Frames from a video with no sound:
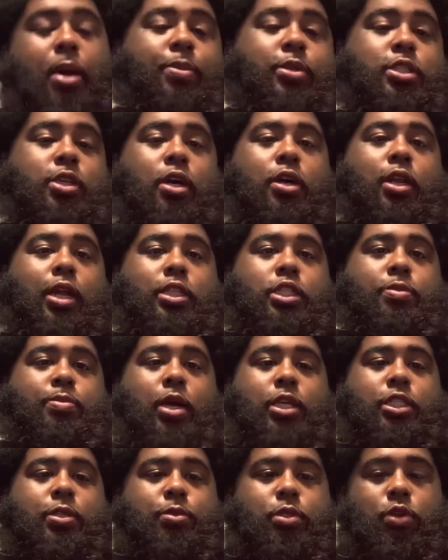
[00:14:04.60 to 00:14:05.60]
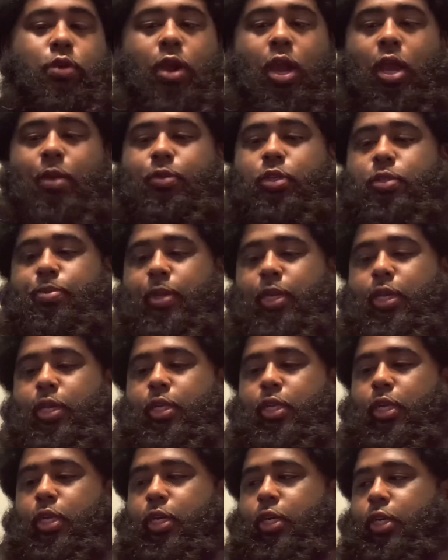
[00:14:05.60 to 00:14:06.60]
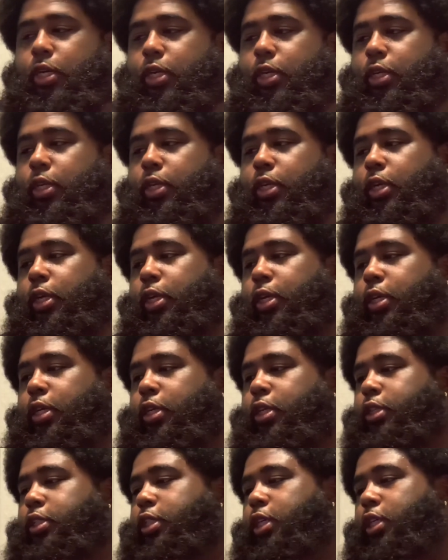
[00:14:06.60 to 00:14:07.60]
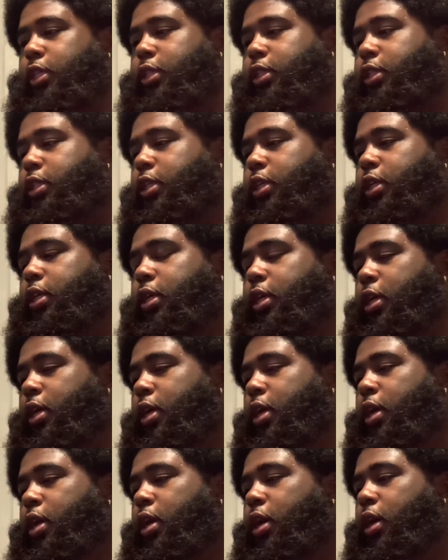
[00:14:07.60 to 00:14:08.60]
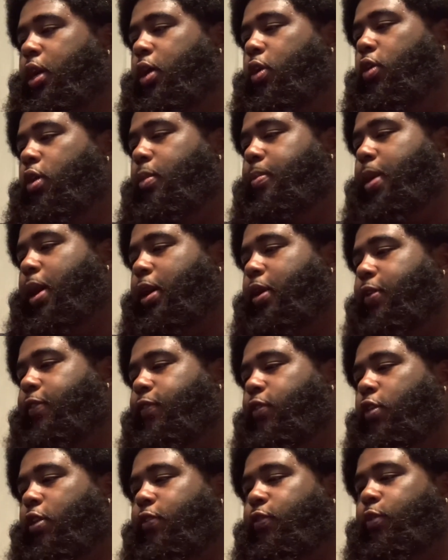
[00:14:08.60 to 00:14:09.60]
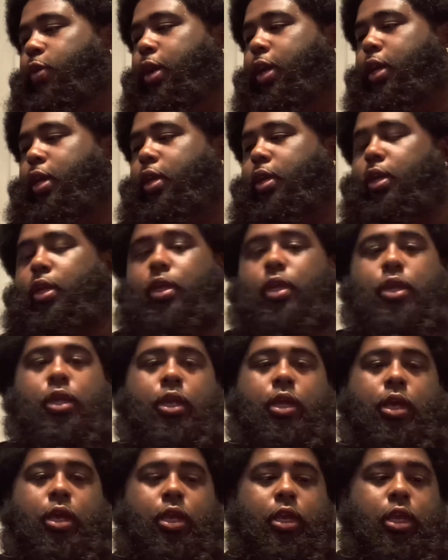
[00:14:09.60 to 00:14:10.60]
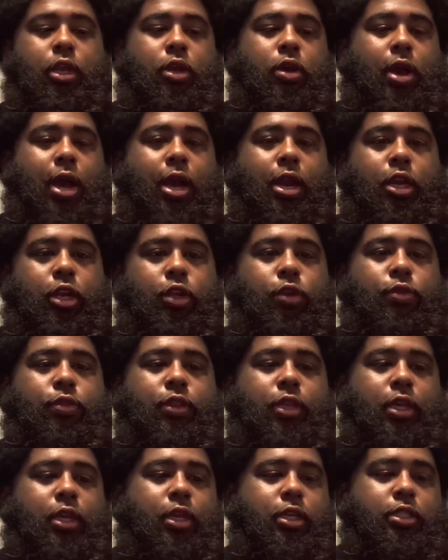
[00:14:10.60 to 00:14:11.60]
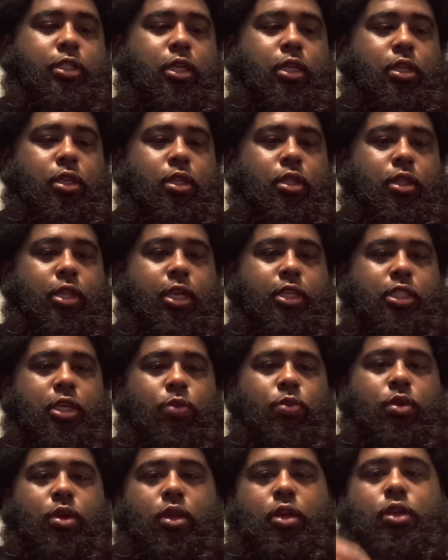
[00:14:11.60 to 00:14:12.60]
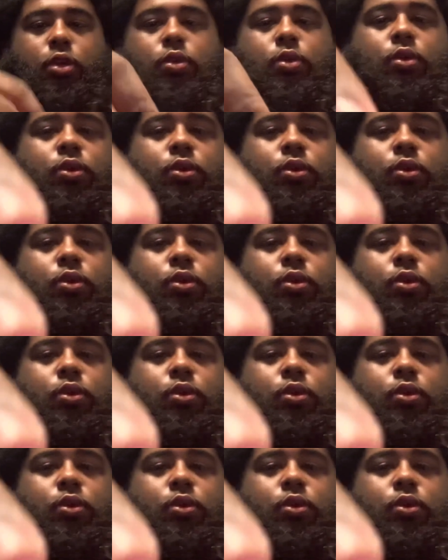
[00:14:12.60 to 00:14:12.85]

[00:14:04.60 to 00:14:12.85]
been talking a lot to my subscribers, man. Just going back and forth with, you know, how to do things and things I want to do.